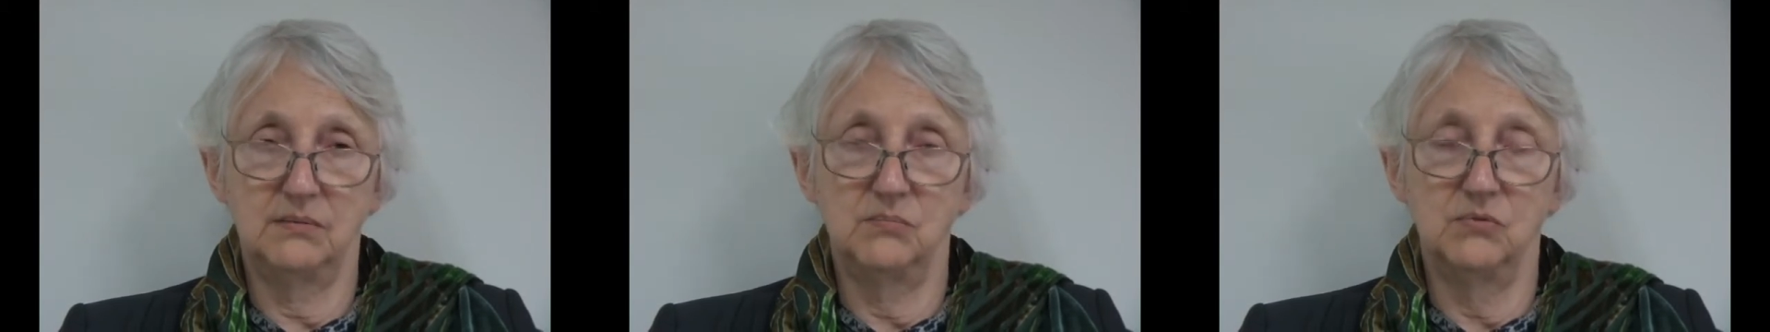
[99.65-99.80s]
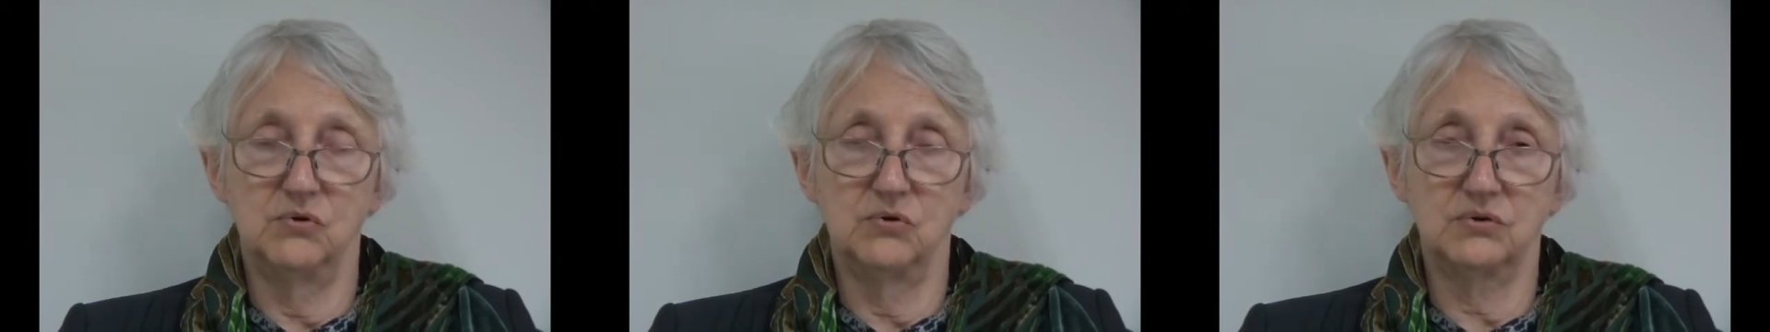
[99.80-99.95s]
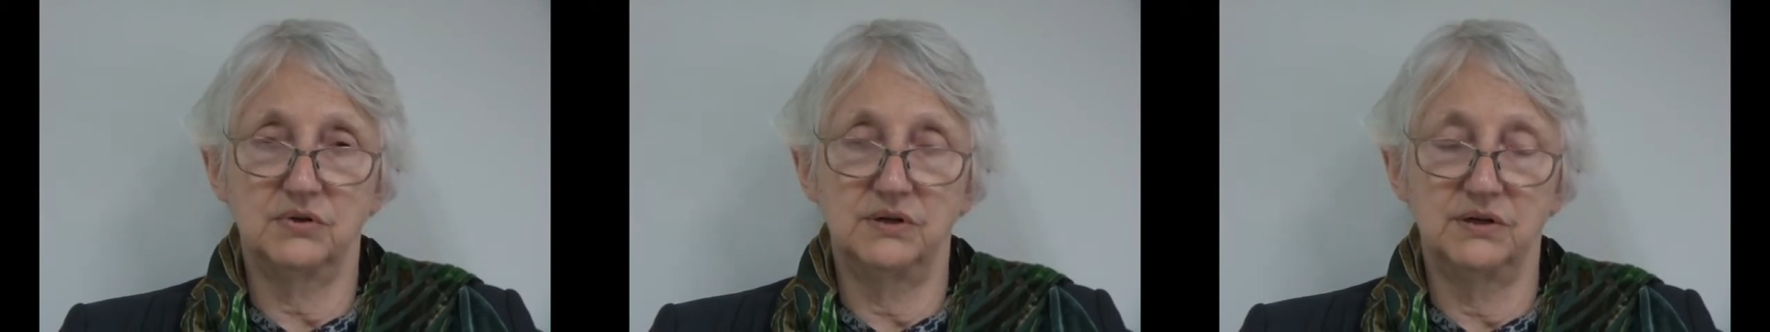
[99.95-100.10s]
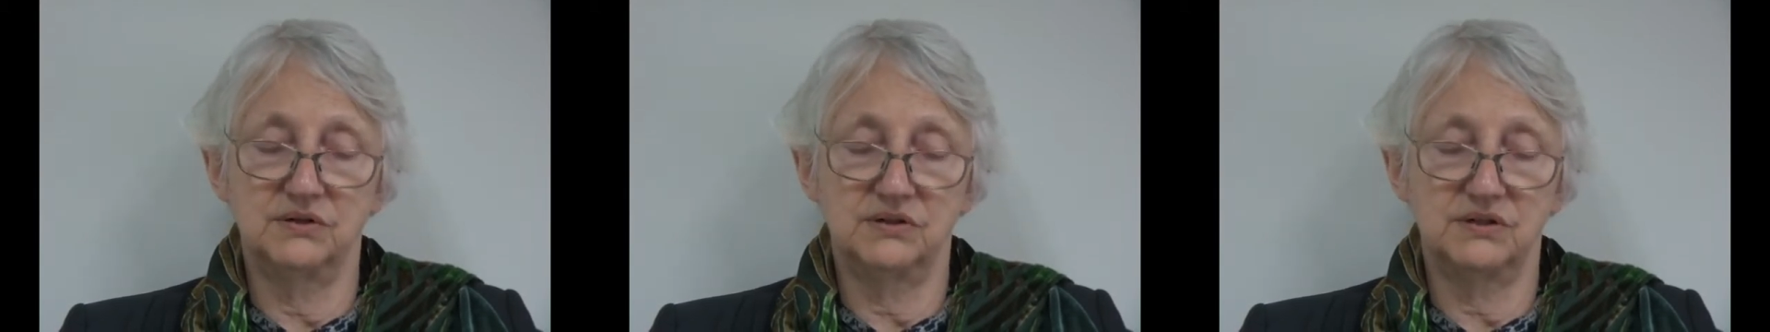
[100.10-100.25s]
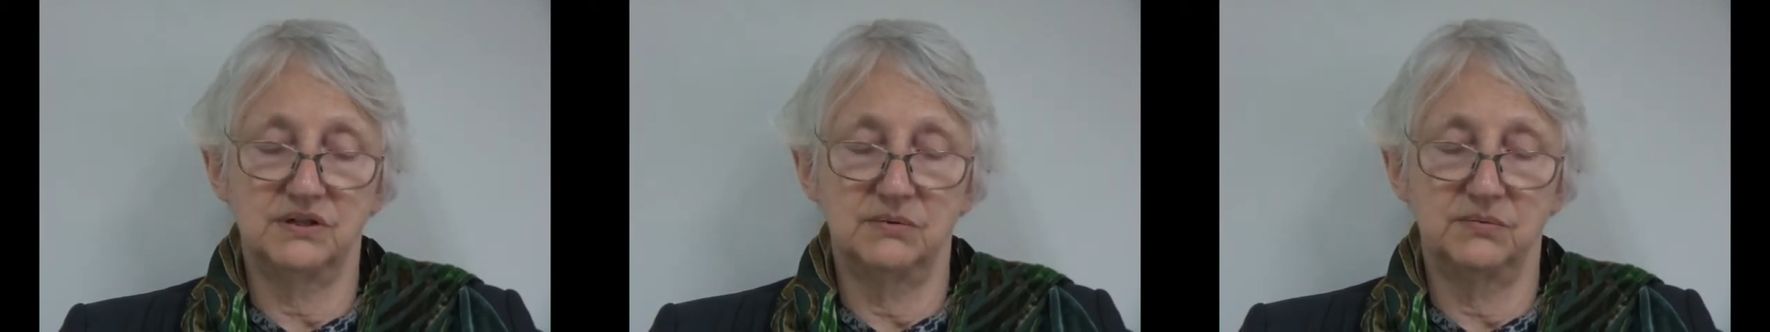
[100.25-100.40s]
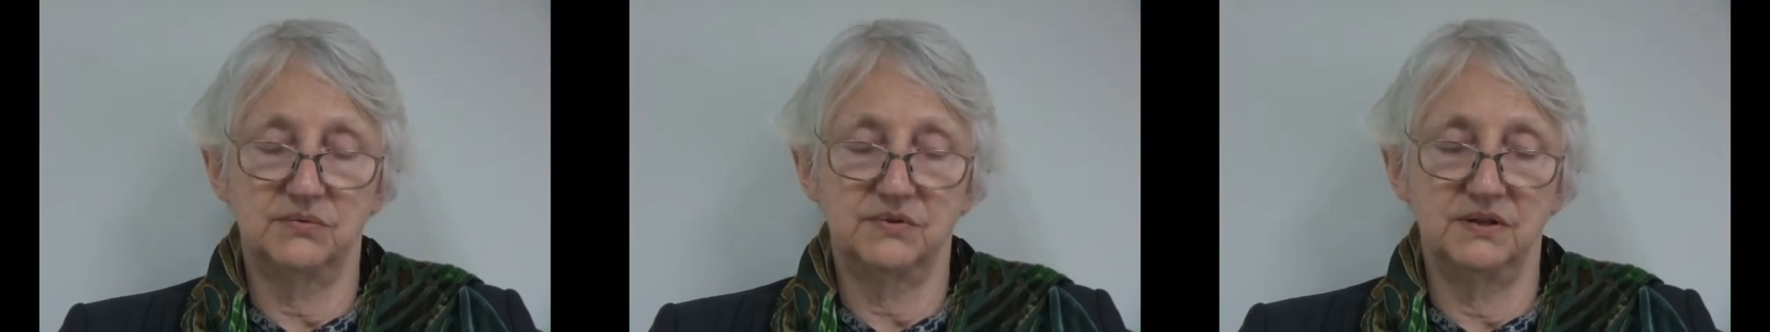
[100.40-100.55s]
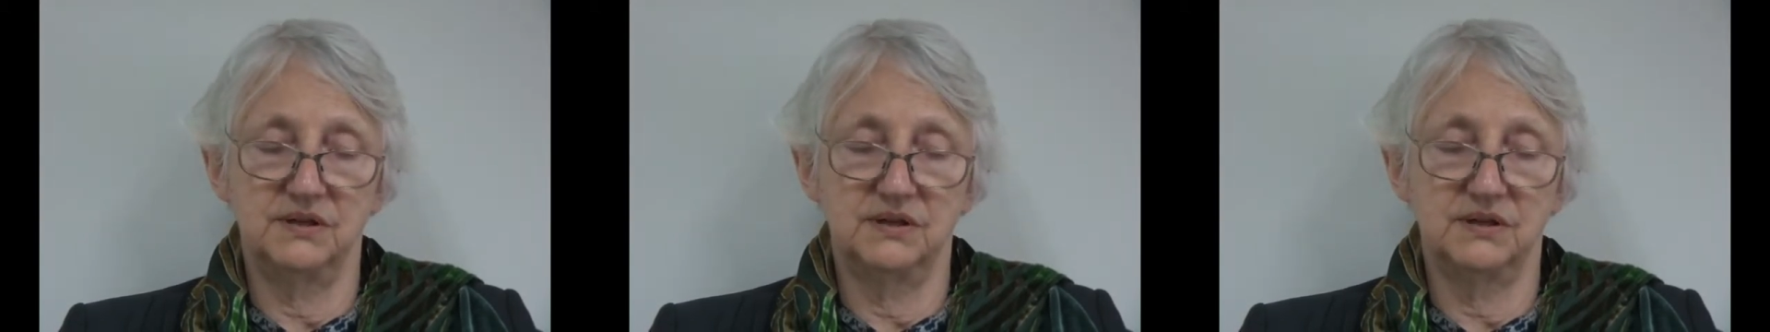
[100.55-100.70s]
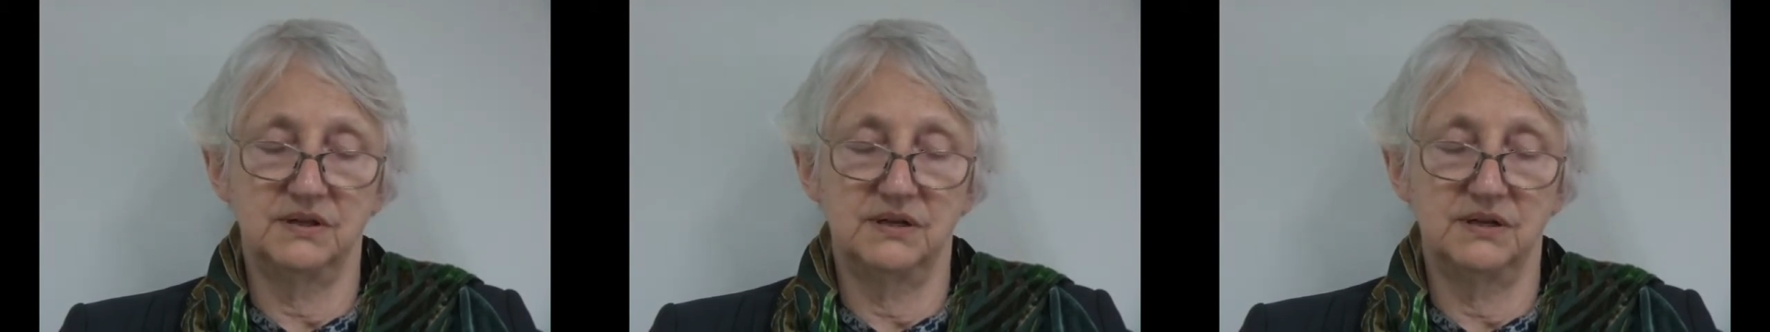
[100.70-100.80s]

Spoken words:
more closely with the